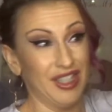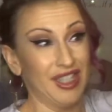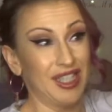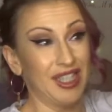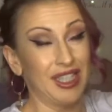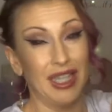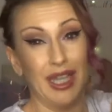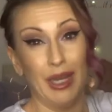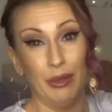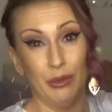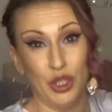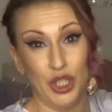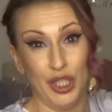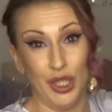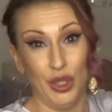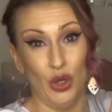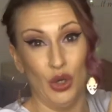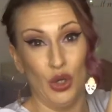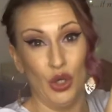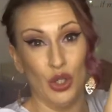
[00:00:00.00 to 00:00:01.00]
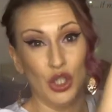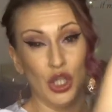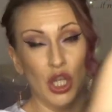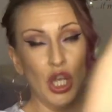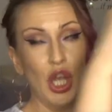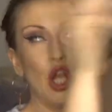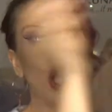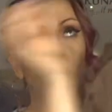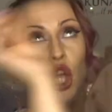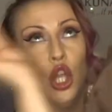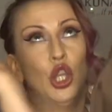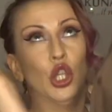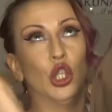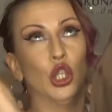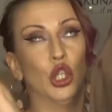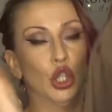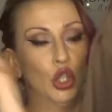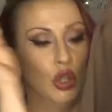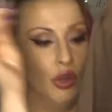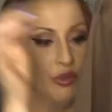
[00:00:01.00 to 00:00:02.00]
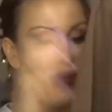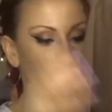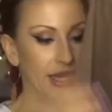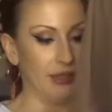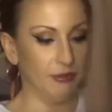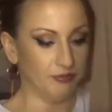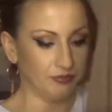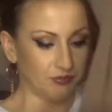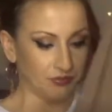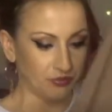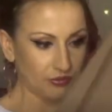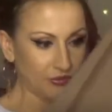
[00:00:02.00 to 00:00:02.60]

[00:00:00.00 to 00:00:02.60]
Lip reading: slouchy hood. Love it.